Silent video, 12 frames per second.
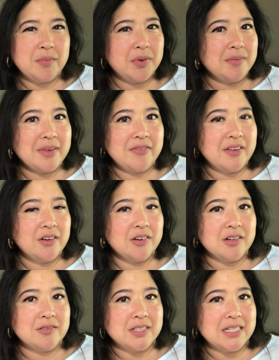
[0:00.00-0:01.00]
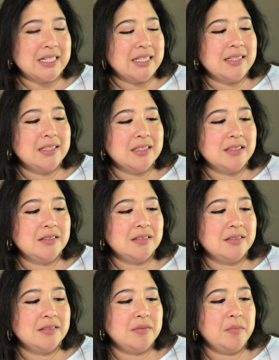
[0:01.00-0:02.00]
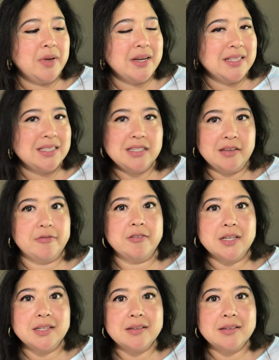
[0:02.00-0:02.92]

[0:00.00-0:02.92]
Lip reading: put my finger on what it is, but it's different.